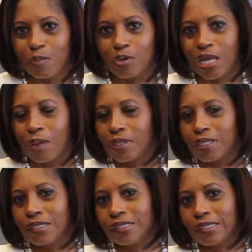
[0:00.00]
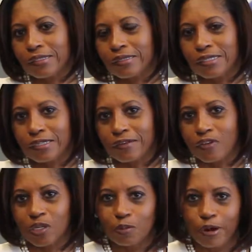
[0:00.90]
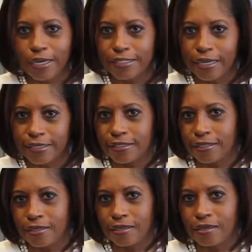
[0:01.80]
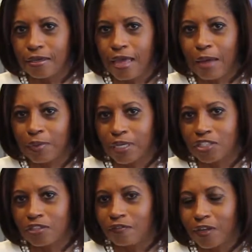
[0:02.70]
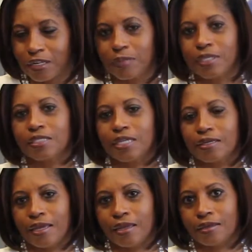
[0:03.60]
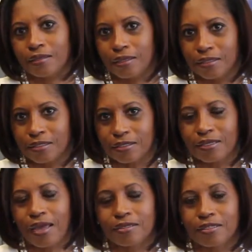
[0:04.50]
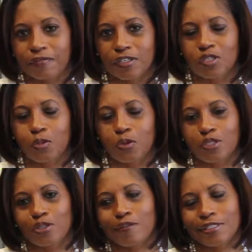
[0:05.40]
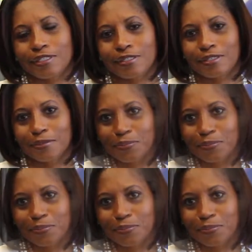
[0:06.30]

predominantly in the areas of enterprise IT, application development, data analytics, and scientific support services.